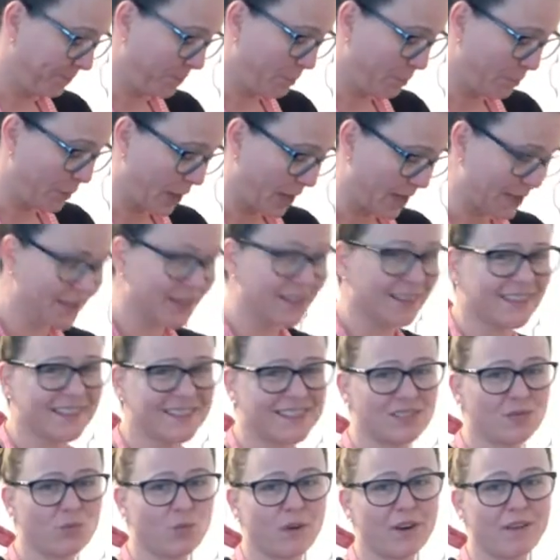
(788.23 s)
but
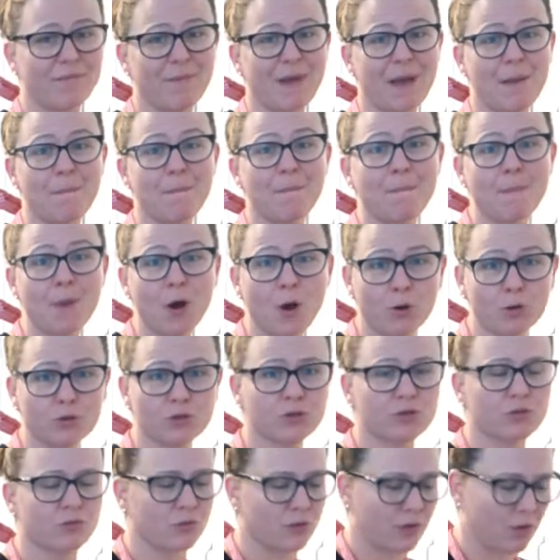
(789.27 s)
this is one of my
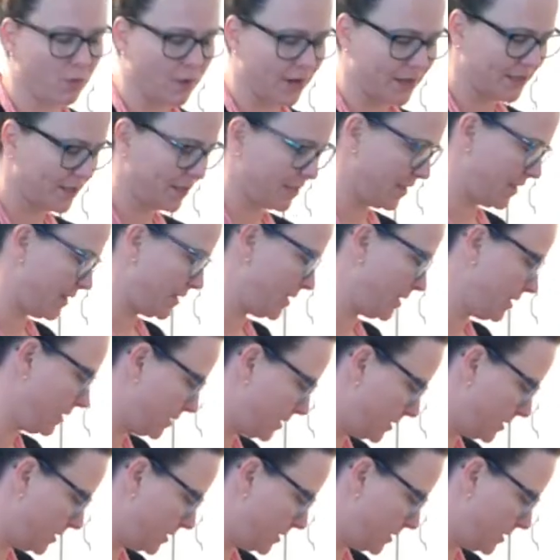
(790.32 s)
most requested